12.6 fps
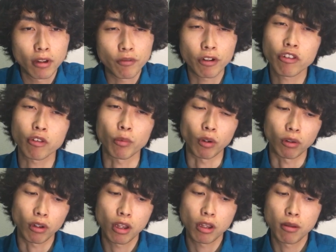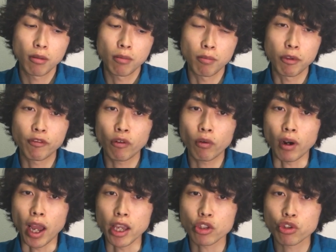First of all,
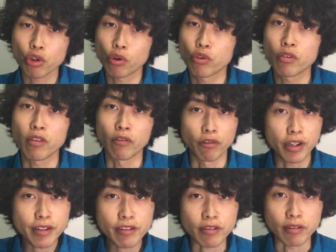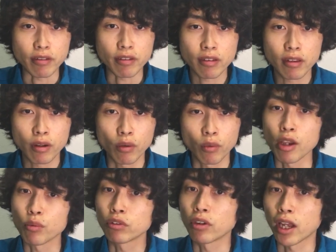before I show you the reasons,
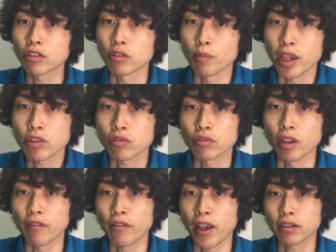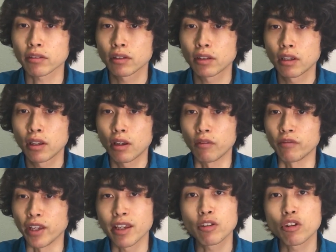I would like to mention a fact
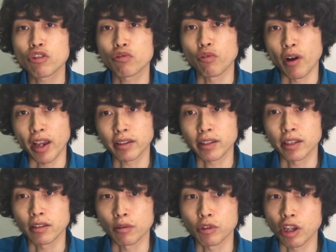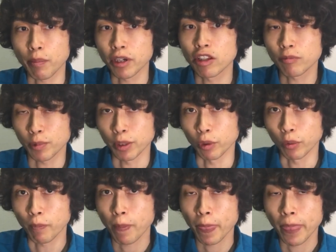of English ranking of Japanese people.